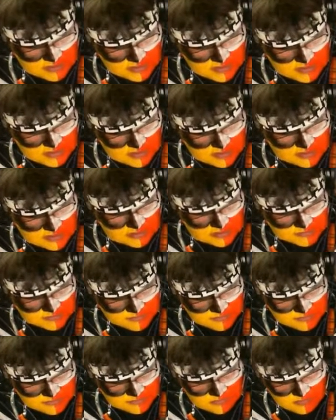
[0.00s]
Uh,
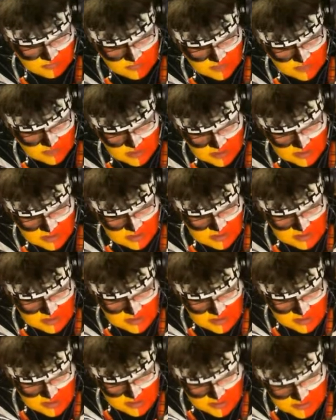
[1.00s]

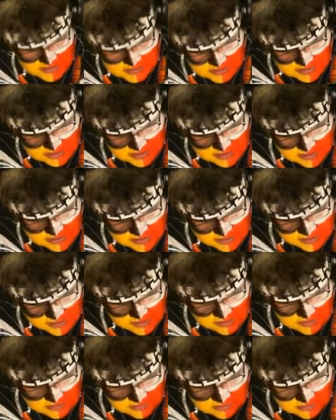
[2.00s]
you ain't gonna see it here.